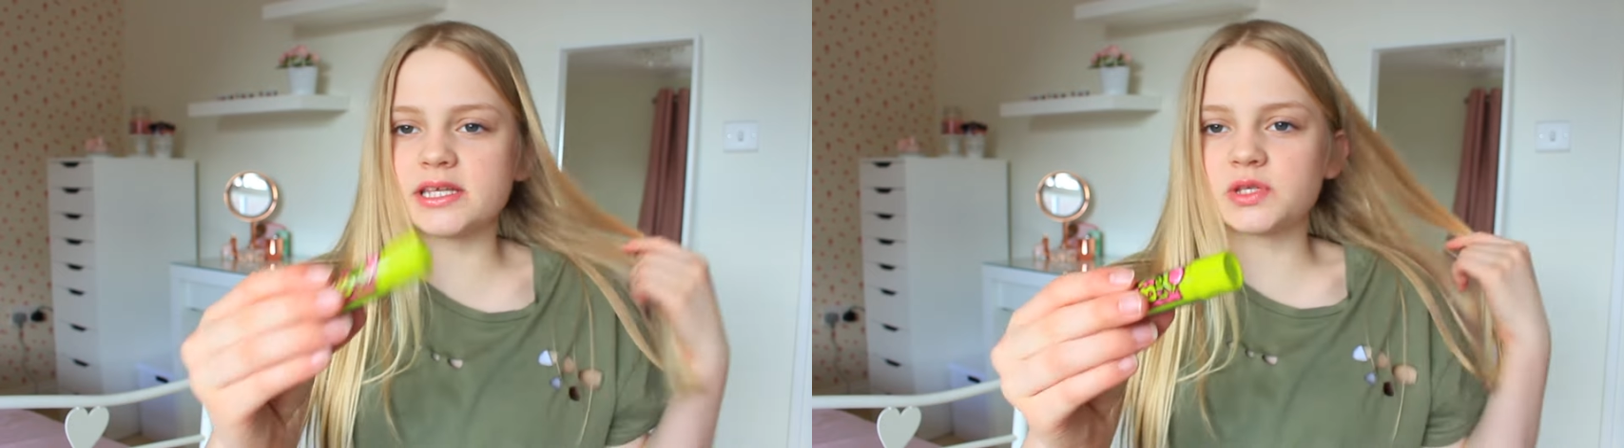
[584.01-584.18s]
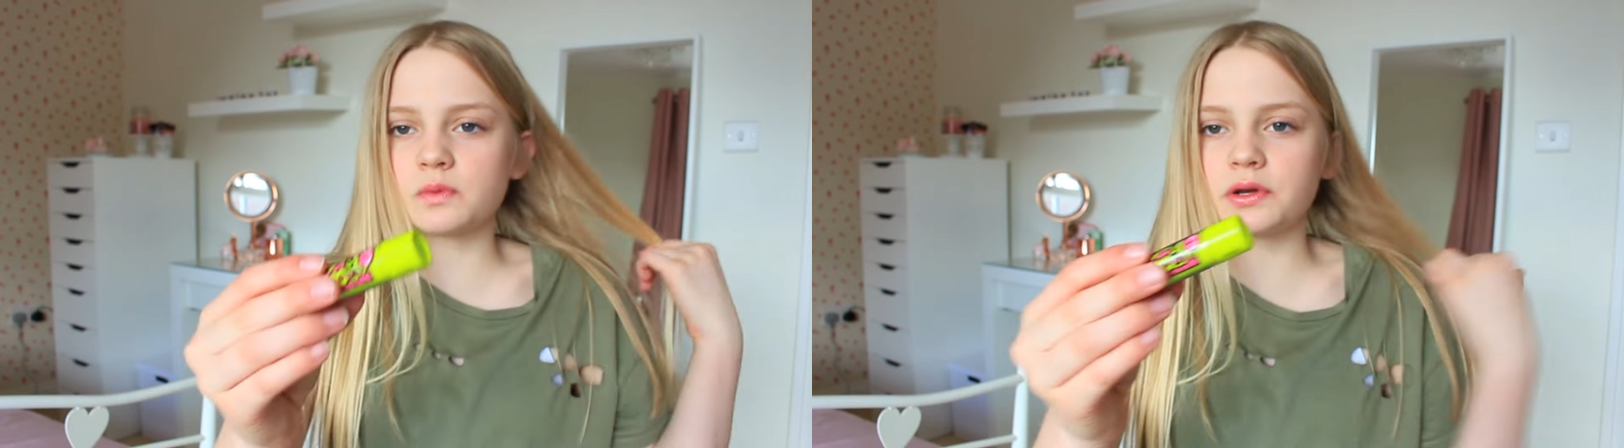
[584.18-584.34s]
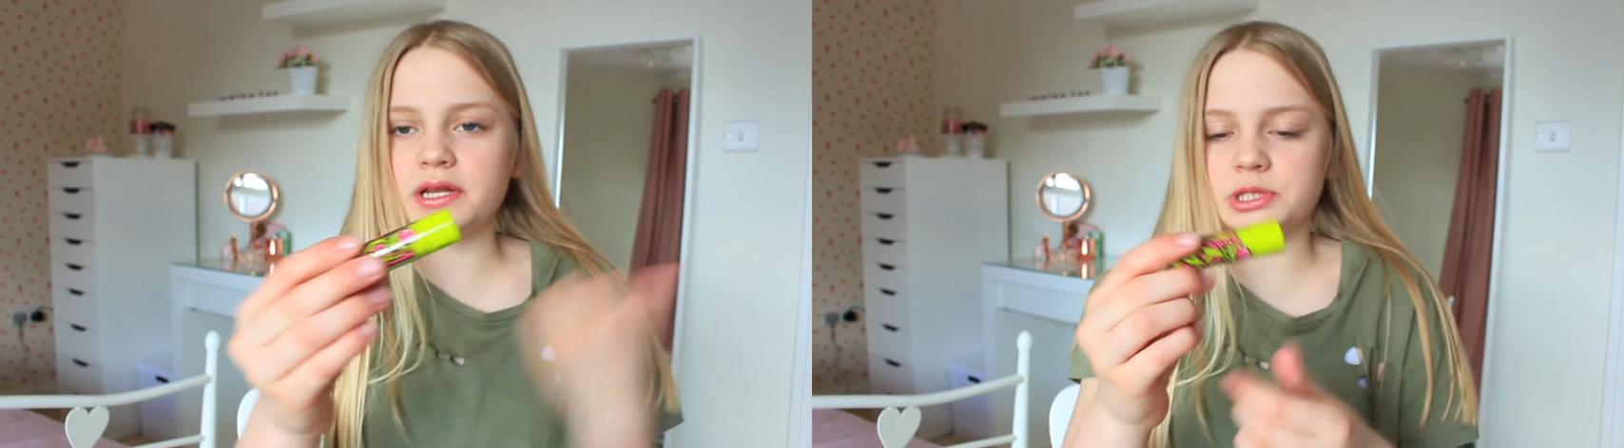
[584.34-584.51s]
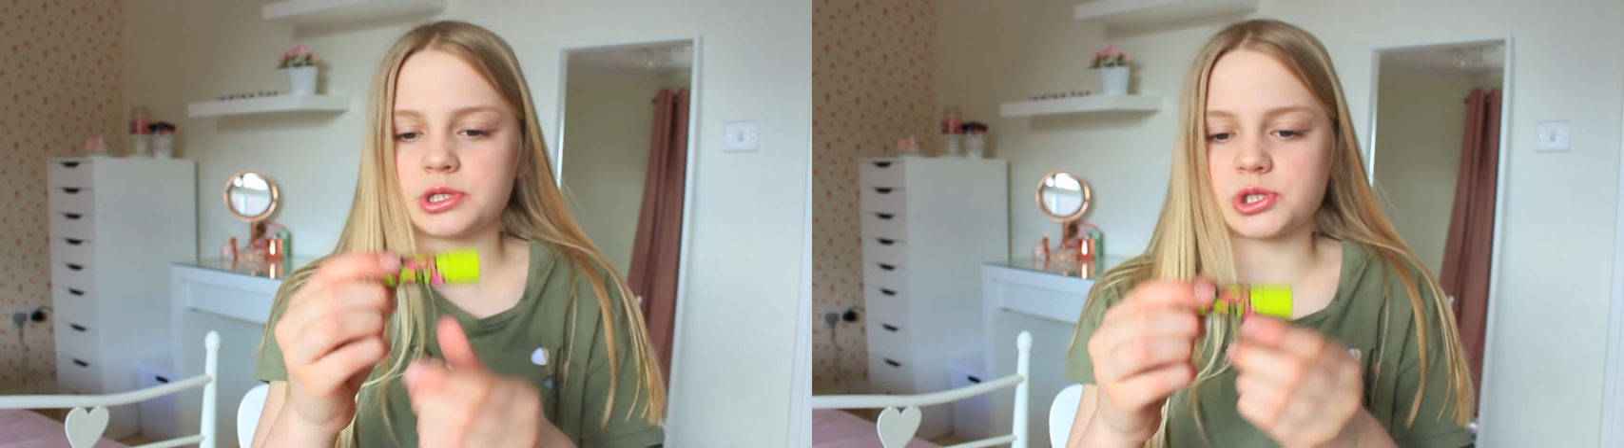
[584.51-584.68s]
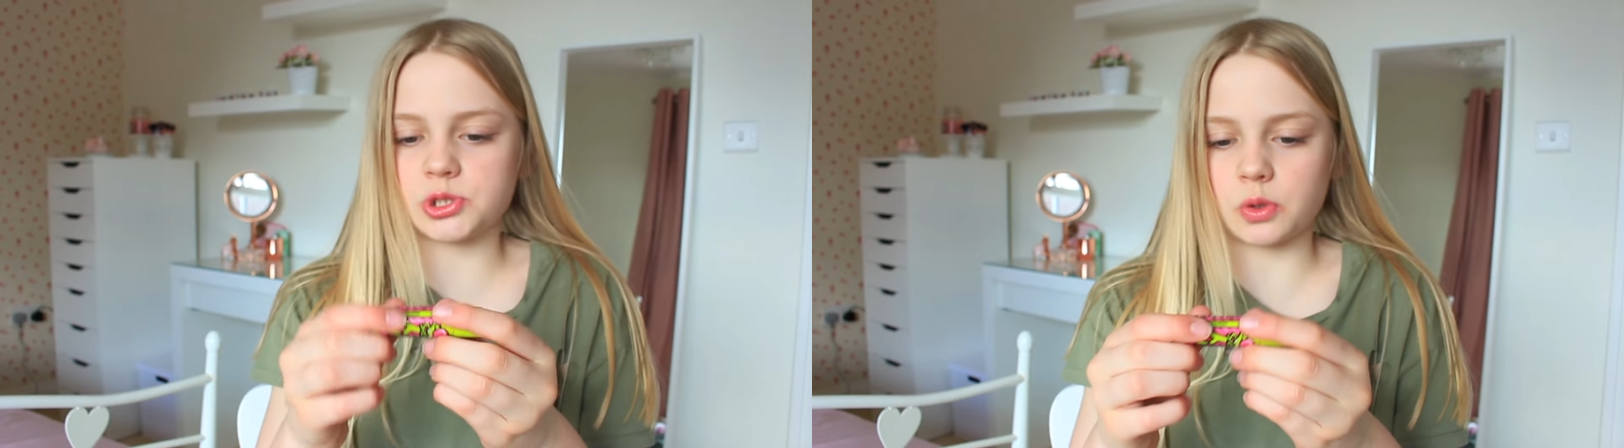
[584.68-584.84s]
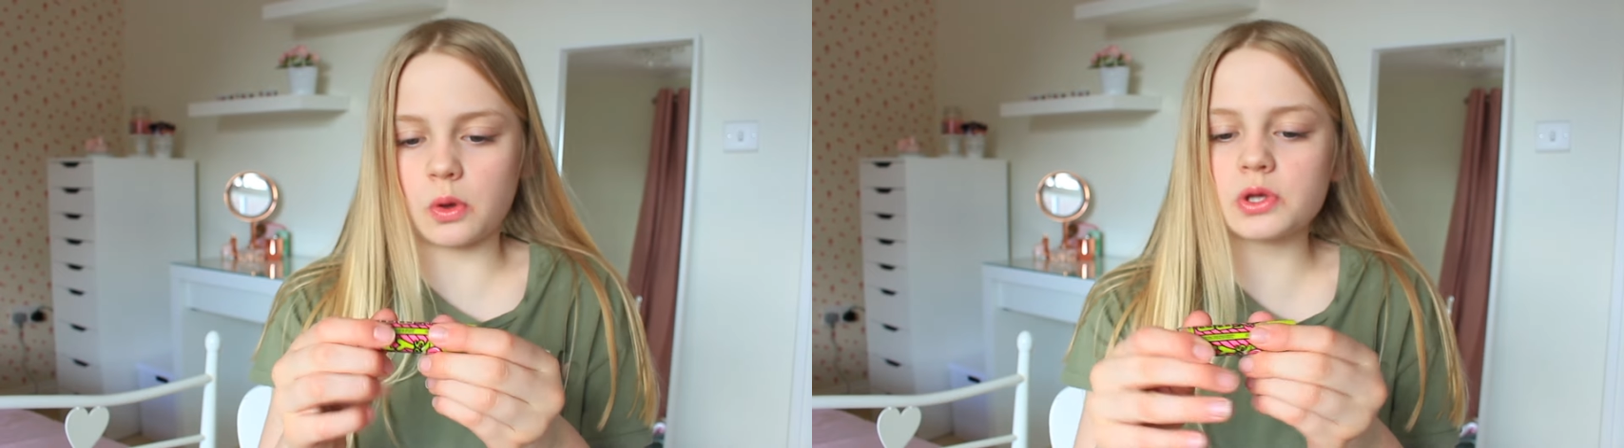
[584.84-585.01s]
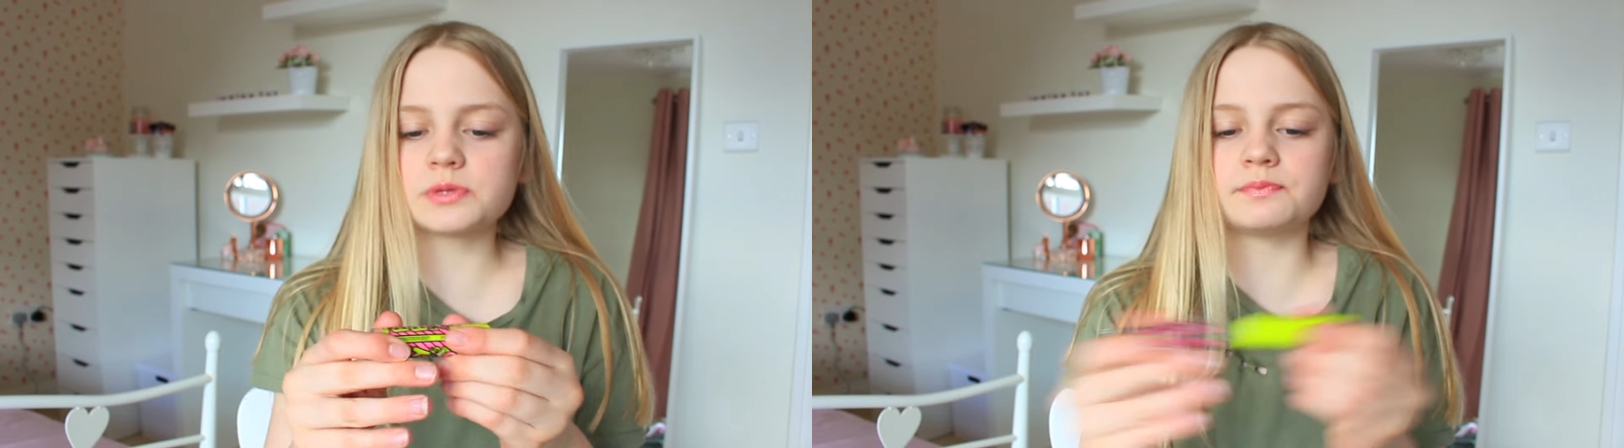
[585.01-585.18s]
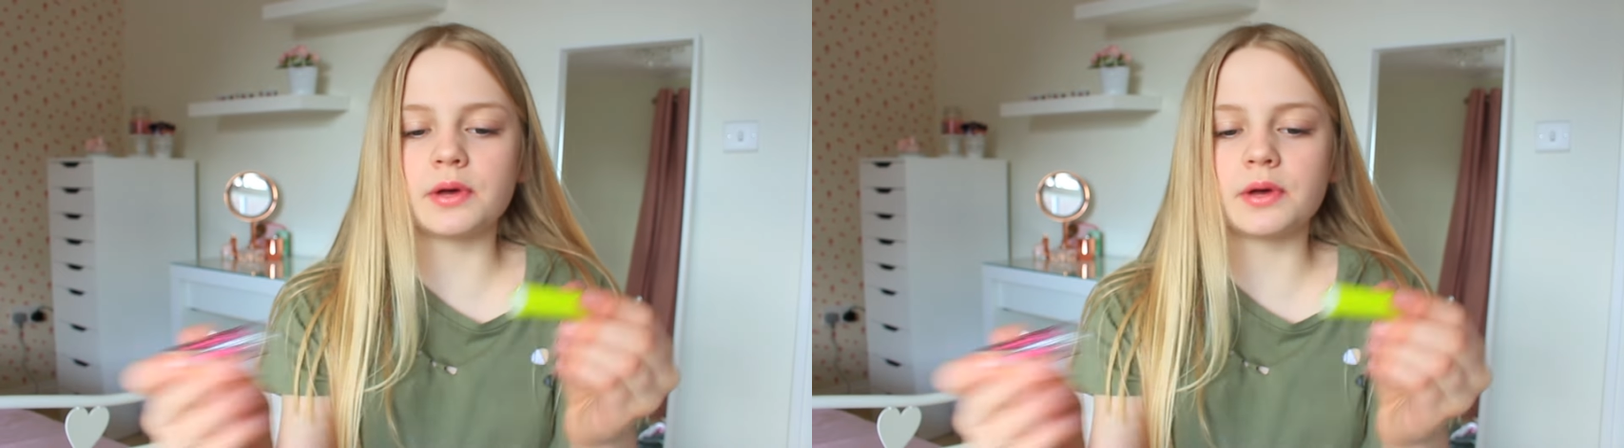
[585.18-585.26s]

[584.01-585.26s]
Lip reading: this one into stores,